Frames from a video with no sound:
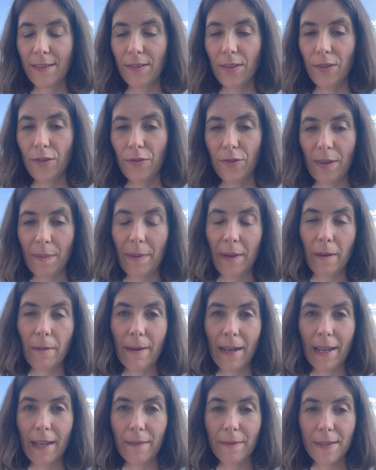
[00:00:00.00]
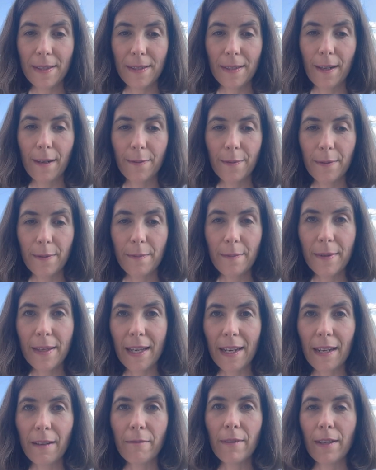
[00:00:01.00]
stripping away of stuff and
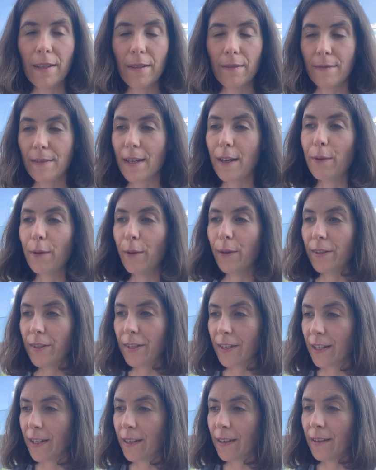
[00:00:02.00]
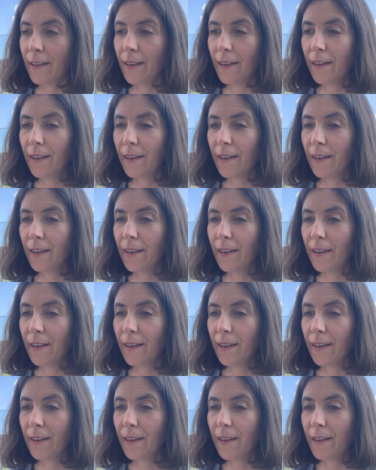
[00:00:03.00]
getting rid of technology